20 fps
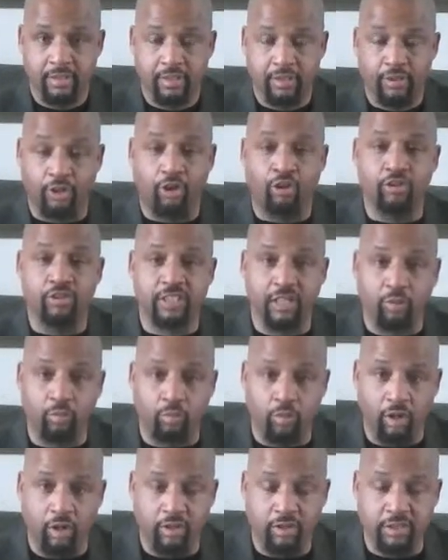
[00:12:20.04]
Those are
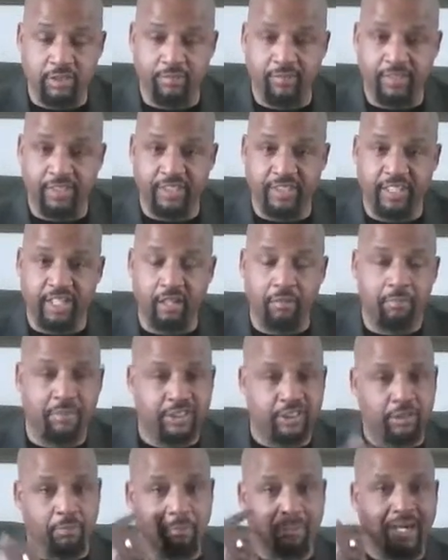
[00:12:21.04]
words of
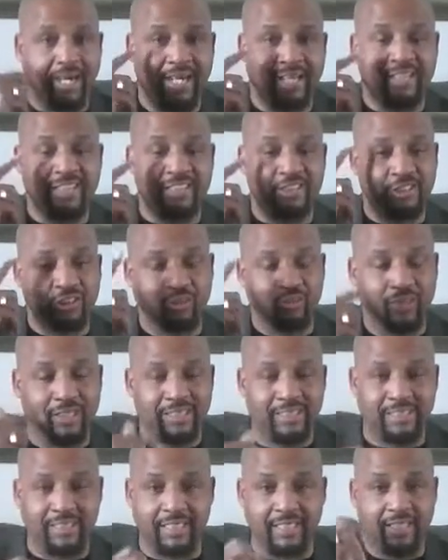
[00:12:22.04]
endearment. Your mind is
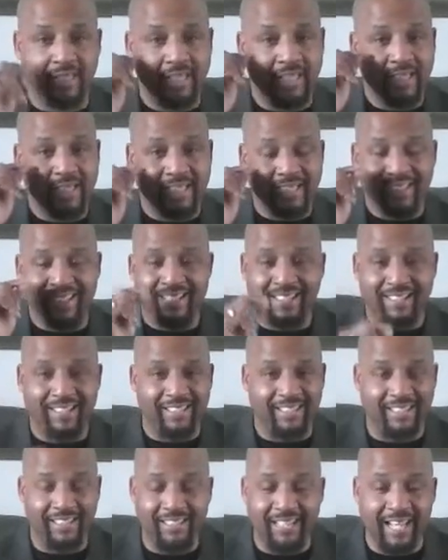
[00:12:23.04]
twisted.
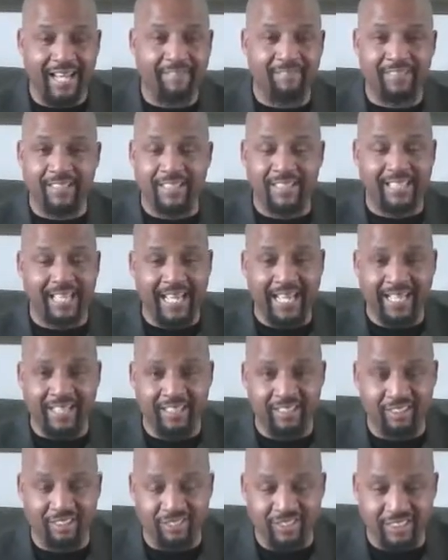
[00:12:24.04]
You lack
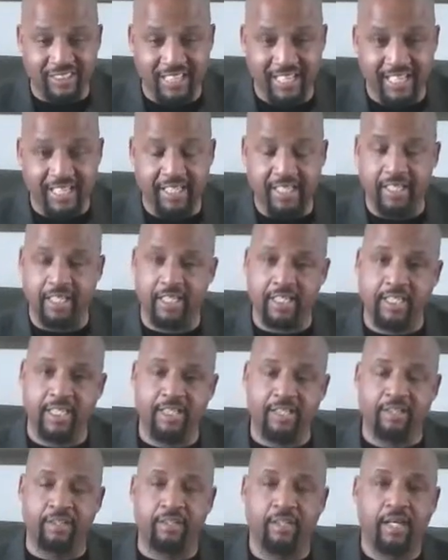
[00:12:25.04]
understanding, and
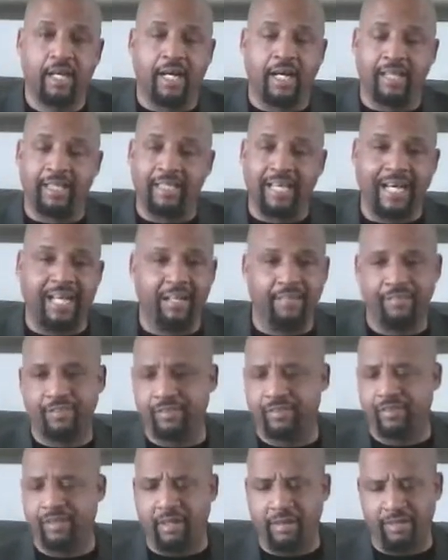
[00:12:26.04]
neither a lot of
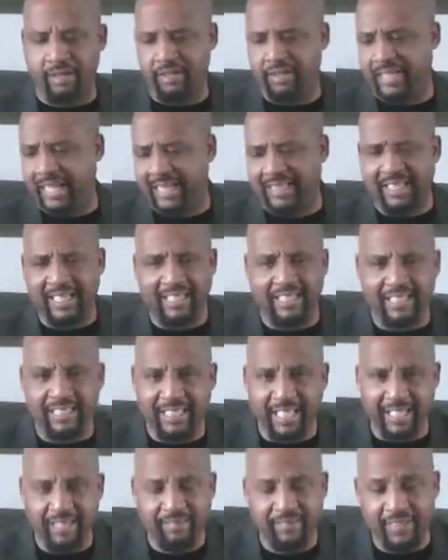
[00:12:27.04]
you know, you act like you're
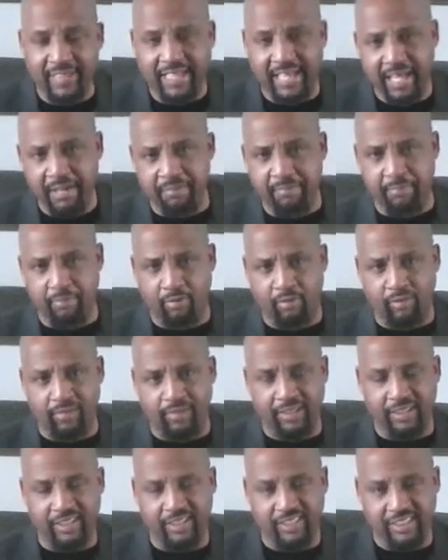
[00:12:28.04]
not even capable of
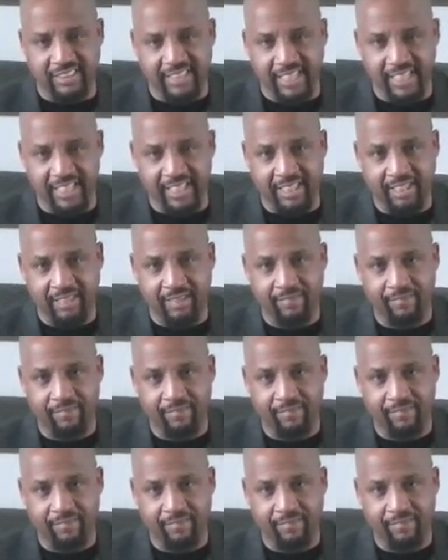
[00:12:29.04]
understanding.